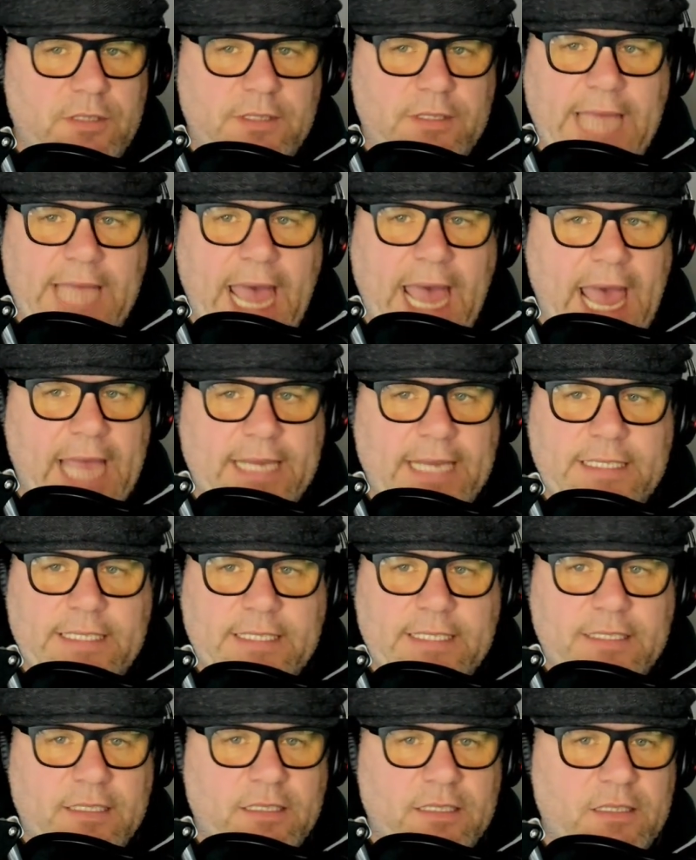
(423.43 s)

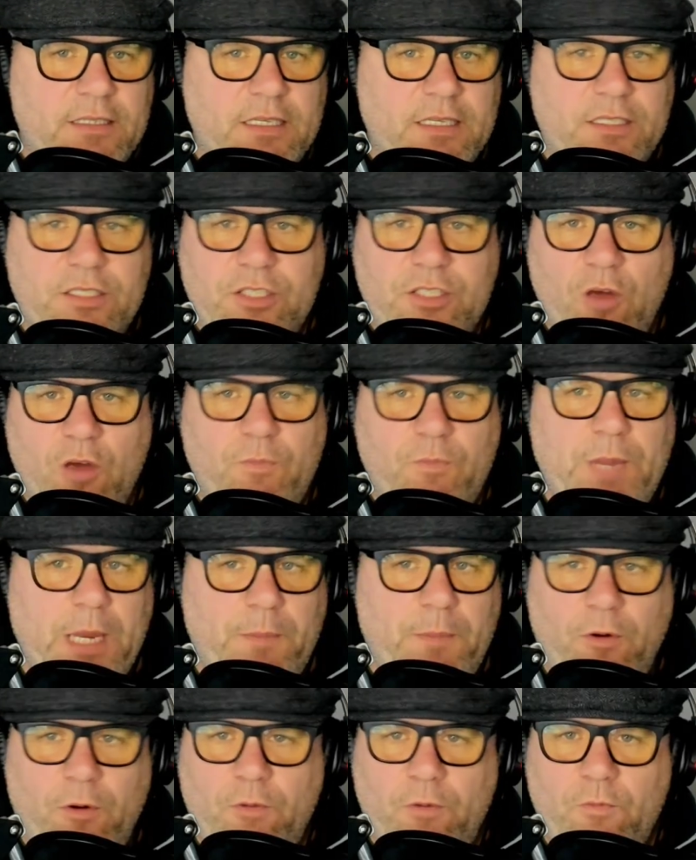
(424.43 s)
tags to show
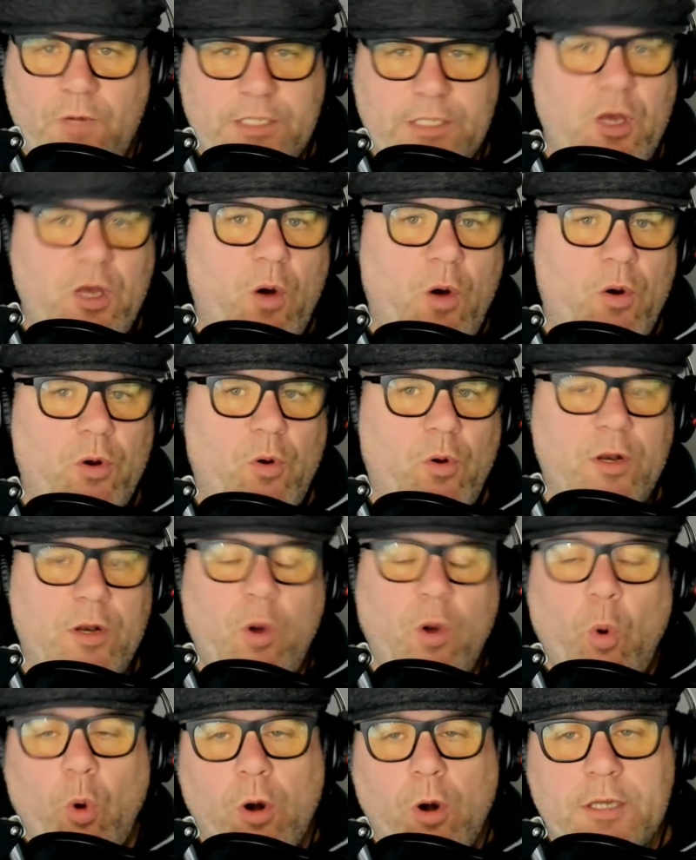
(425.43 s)
people what's going on,
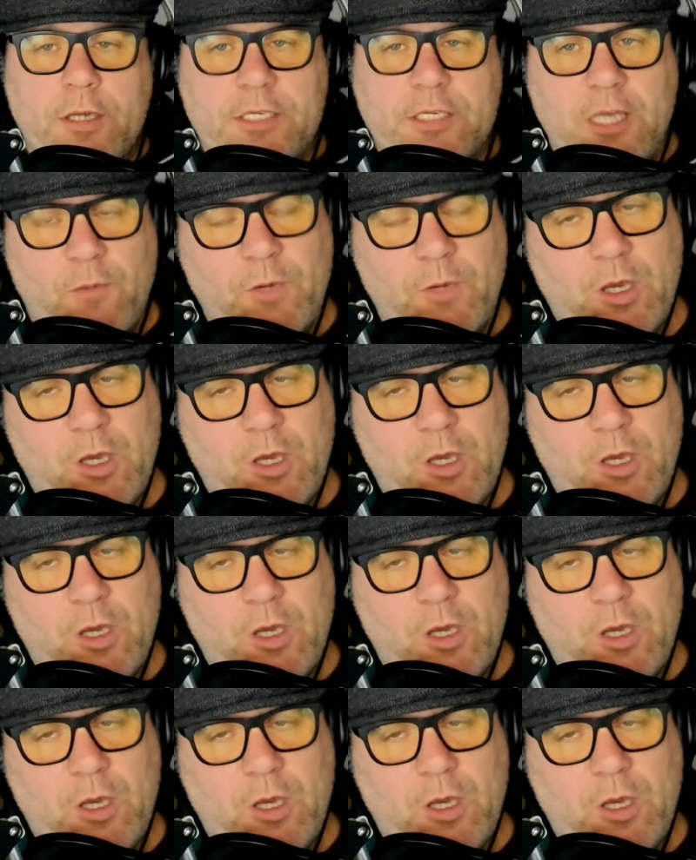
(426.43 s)
or something we